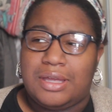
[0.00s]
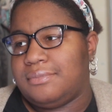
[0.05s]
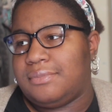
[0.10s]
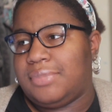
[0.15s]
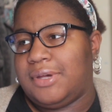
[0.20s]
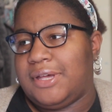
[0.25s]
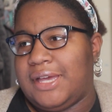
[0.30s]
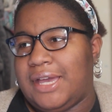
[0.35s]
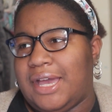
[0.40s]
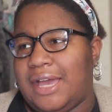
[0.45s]

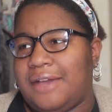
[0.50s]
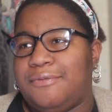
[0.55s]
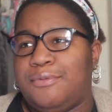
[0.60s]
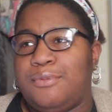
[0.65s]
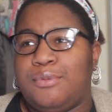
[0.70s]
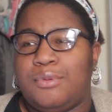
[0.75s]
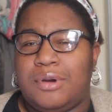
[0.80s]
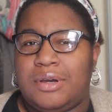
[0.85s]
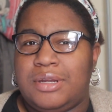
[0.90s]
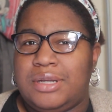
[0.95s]
But
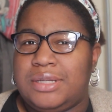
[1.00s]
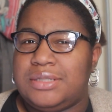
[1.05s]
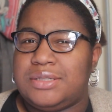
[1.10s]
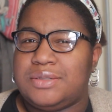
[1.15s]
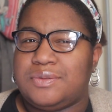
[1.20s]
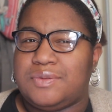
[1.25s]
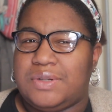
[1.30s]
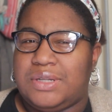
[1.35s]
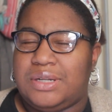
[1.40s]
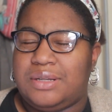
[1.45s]
I've wanted
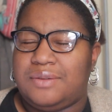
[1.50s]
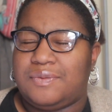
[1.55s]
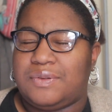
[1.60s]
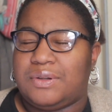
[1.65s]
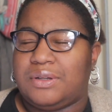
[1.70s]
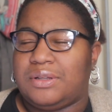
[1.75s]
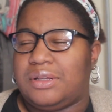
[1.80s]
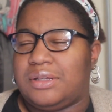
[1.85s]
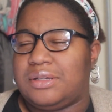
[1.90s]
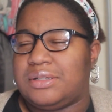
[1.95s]
to read it
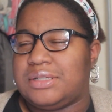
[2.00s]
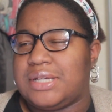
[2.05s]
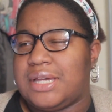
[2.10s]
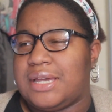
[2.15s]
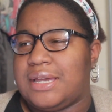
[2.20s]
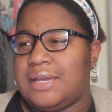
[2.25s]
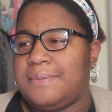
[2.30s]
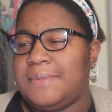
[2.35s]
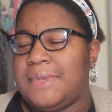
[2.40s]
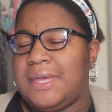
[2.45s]
for a long
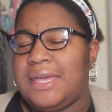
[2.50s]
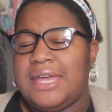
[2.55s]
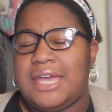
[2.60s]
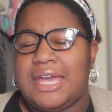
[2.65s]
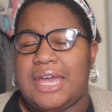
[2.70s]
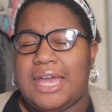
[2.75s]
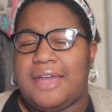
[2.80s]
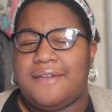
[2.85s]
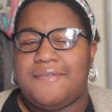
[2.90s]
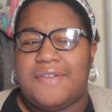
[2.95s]
time.
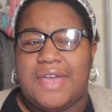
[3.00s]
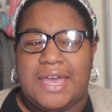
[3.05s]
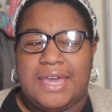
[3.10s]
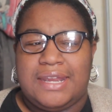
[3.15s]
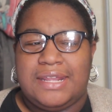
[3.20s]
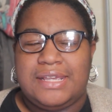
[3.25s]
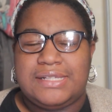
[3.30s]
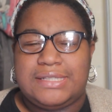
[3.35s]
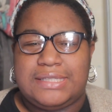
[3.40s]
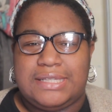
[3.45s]
I've
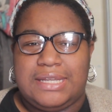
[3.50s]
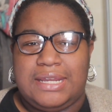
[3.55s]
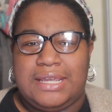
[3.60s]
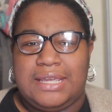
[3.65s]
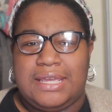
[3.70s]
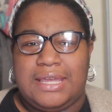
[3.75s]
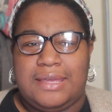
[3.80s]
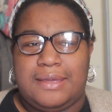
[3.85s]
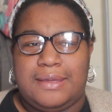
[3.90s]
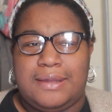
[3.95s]
had it
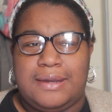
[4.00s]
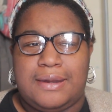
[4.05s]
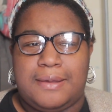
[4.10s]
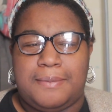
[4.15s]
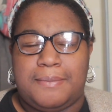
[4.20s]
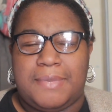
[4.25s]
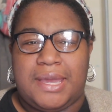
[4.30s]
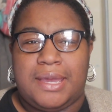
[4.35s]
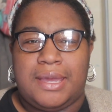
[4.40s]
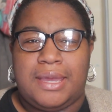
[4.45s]
sitting
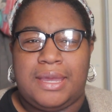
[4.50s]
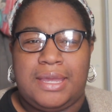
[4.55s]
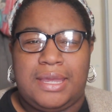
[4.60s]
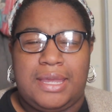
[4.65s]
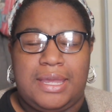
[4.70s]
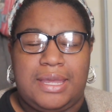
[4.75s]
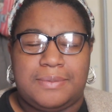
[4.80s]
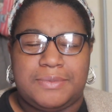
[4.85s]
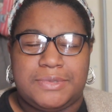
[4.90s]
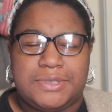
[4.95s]
in
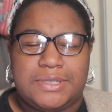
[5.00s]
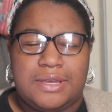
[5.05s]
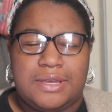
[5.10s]
my in